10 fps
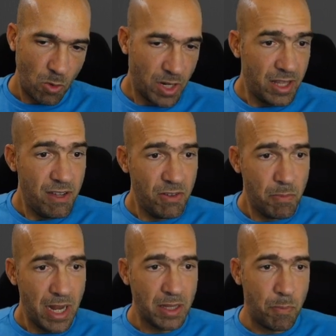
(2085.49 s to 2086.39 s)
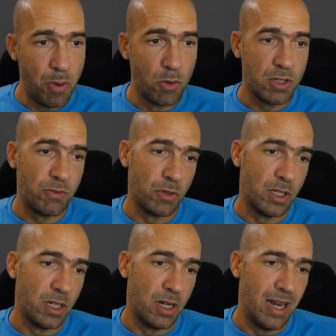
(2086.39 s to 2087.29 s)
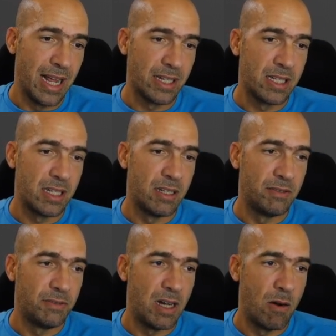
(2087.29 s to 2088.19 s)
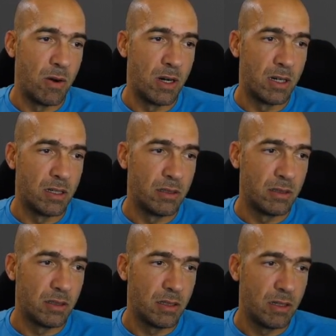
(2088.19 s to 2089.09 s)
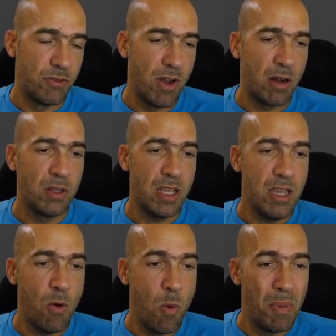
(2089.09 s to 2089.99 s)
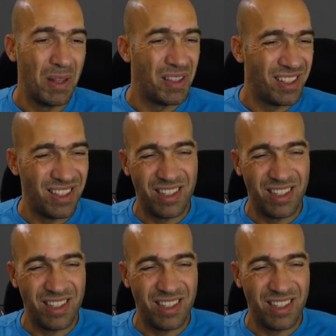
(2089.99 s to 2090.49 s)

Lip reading: We can even make the pose for the legs of our dragon, but